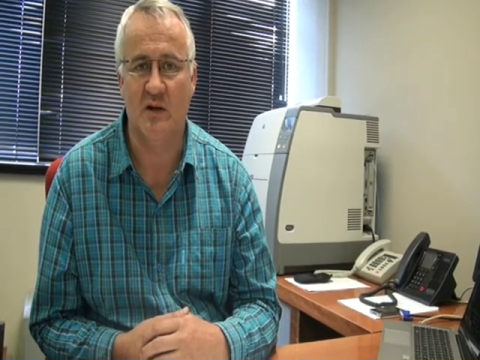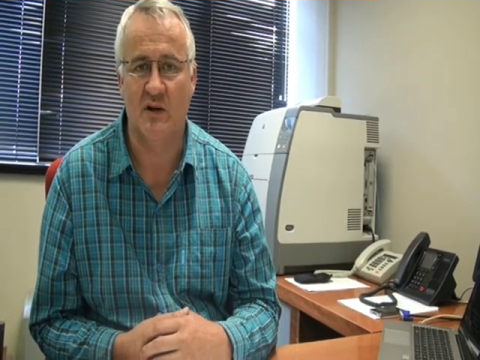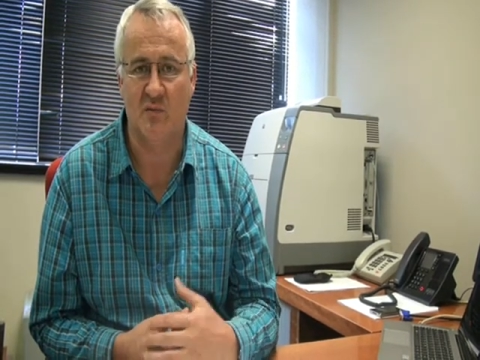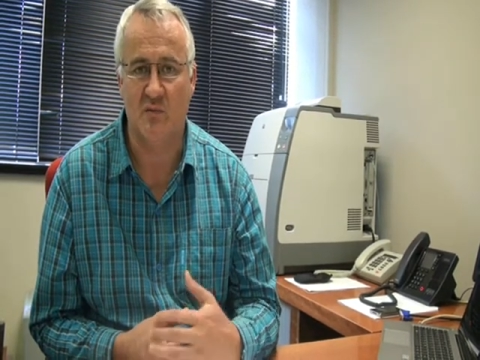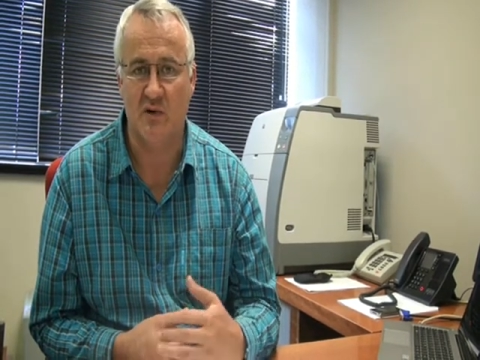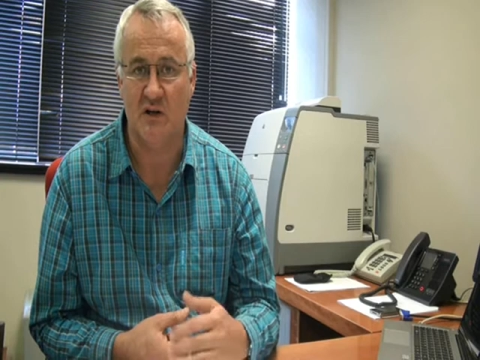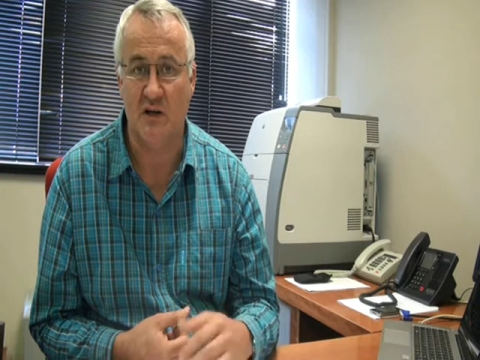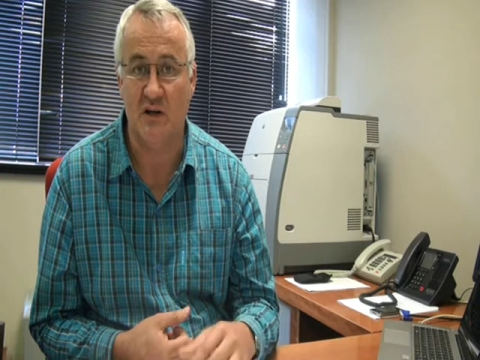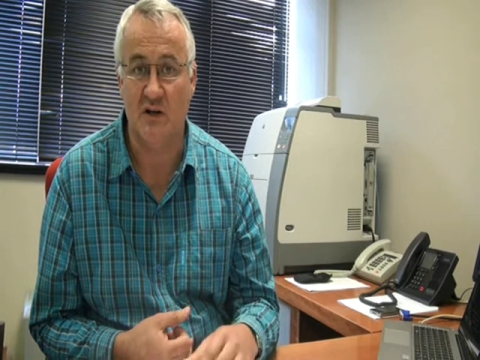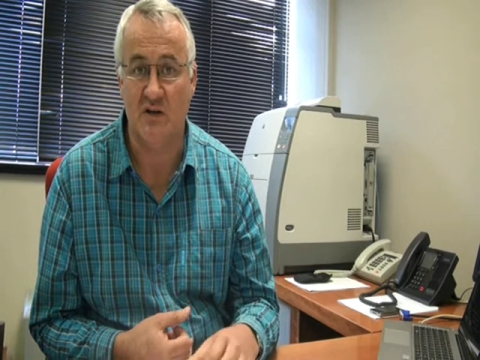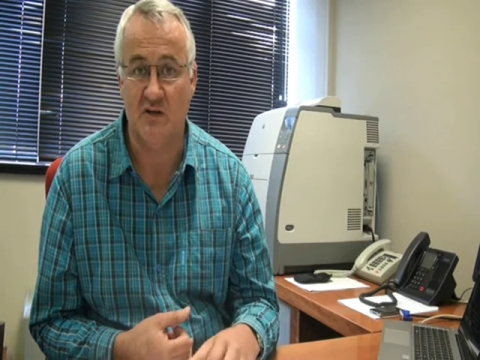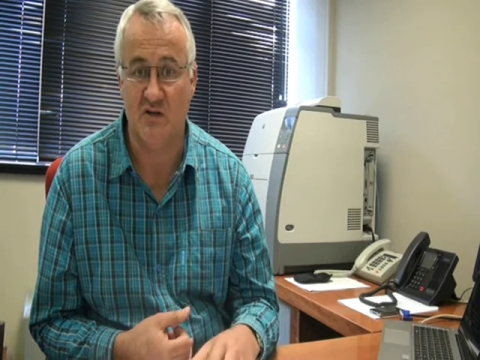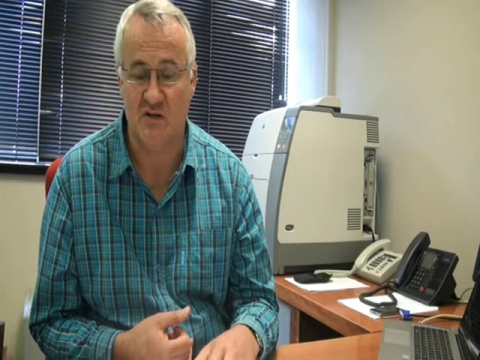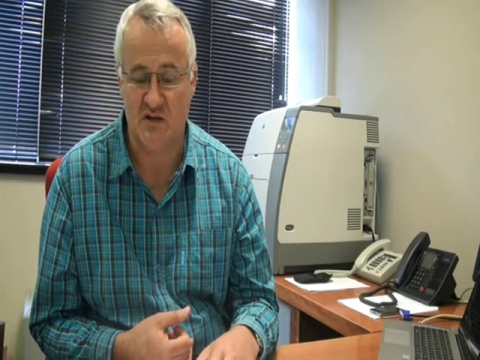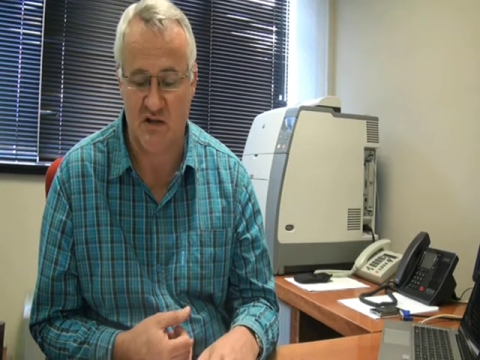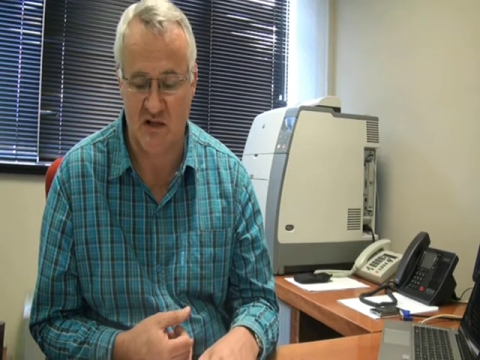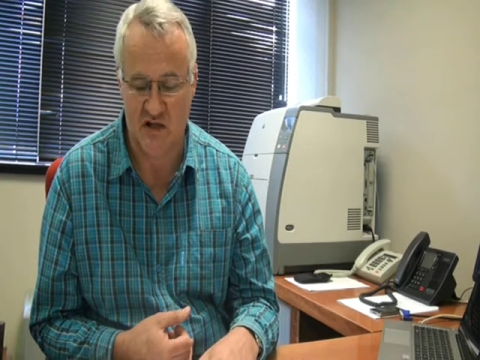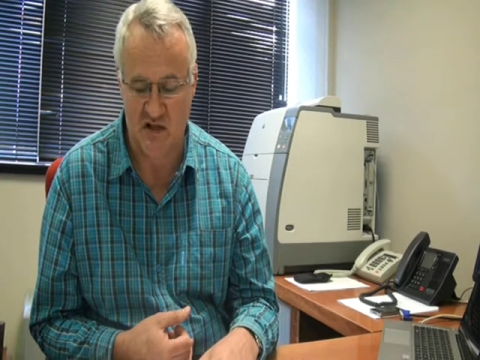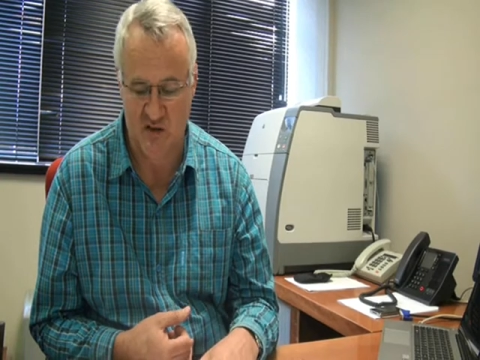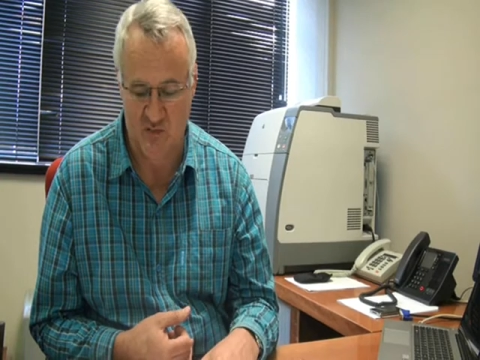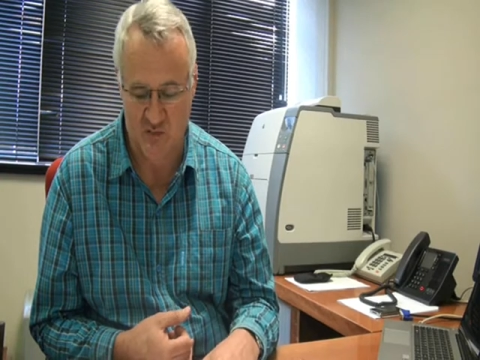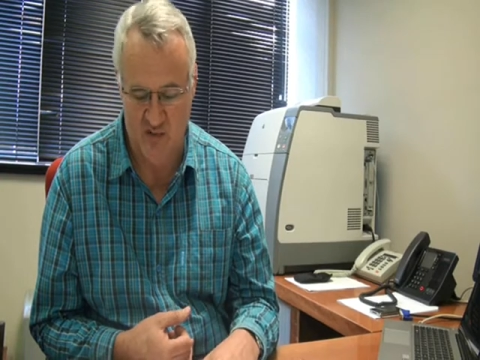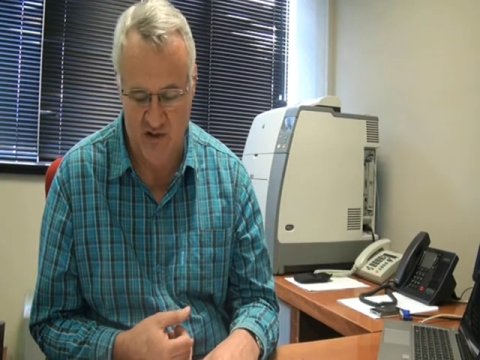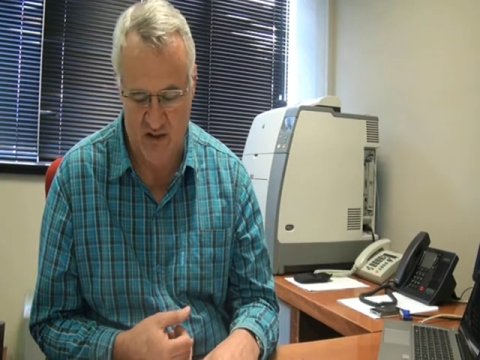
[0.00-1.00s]
and we need to
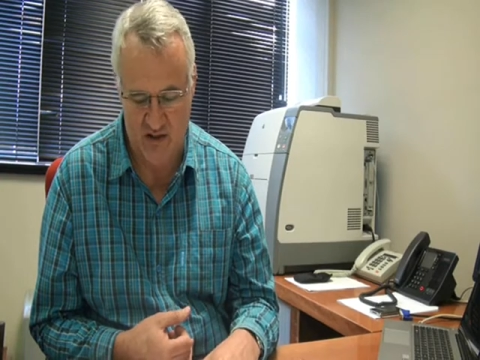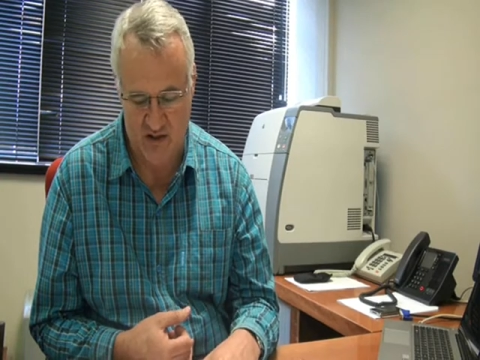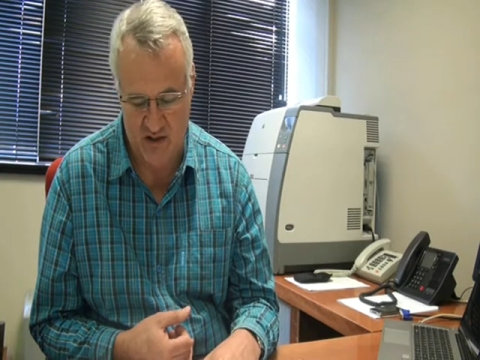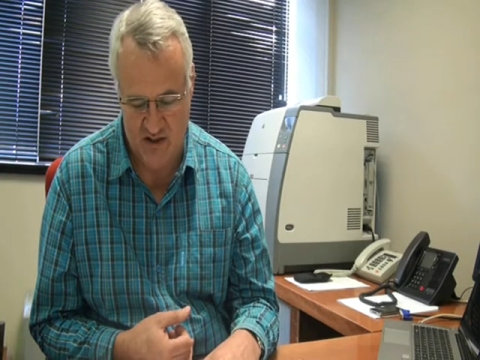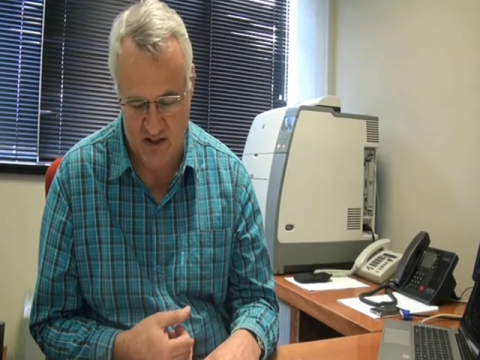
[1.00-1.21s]
celebrate